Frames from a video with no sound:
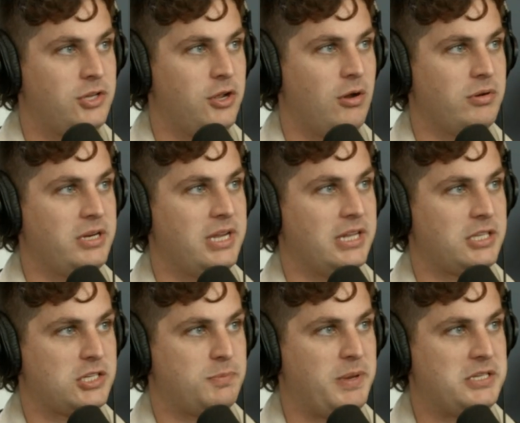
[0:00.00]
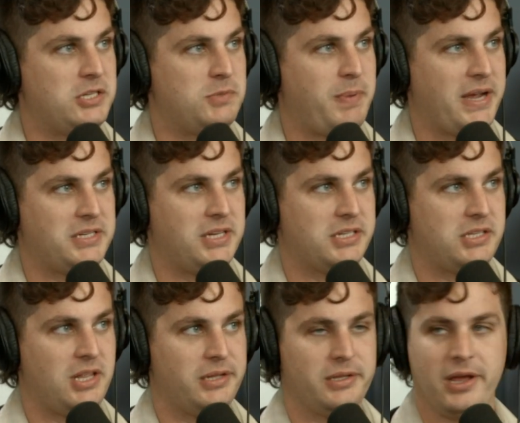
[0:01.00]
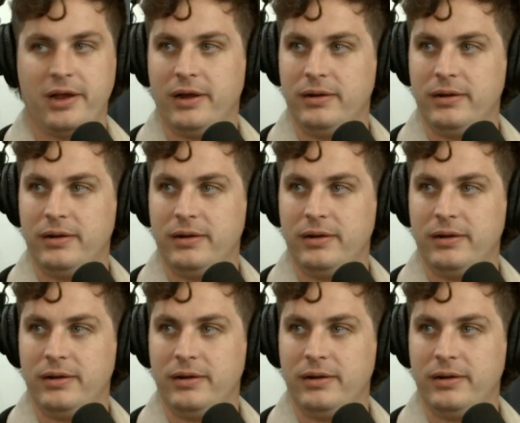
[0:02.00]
You don't need to get the spiciest thing there.